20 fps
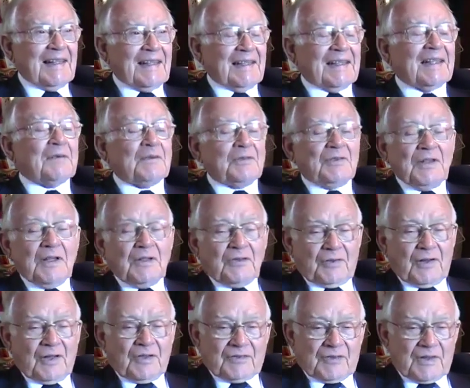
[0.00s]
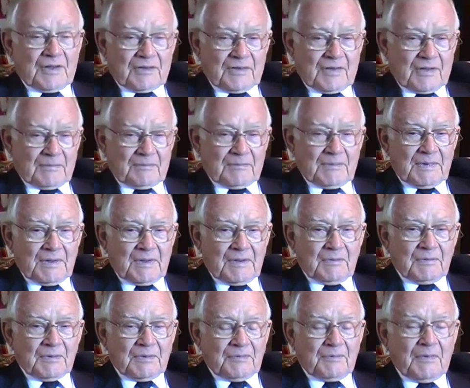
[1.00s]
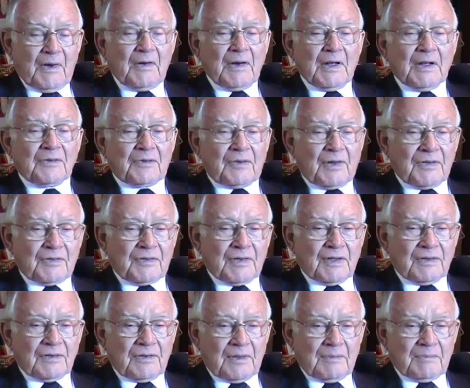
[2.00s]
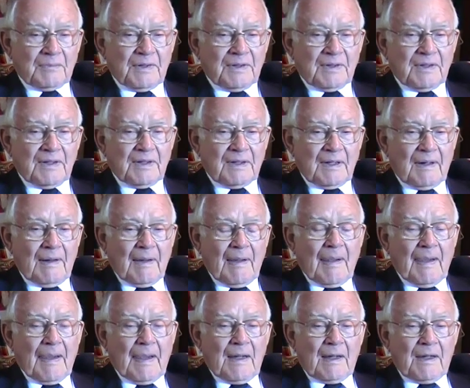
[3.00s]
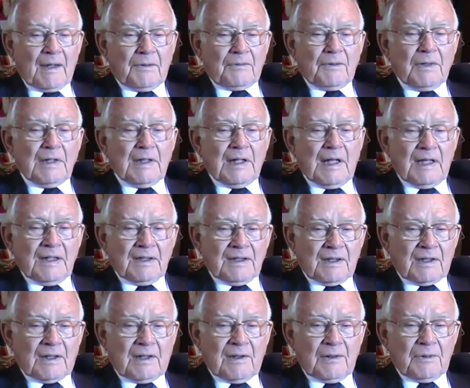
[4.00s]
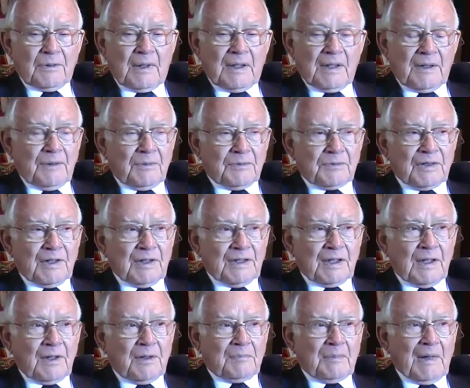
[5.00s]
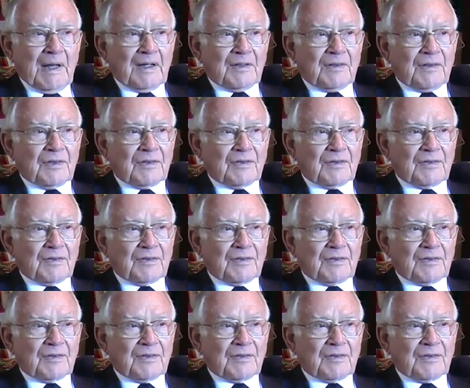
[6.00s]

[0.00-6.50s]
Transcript: And it was an interesting job. It was a very interesting job, and I really hadn't a clue how I was going to go about it to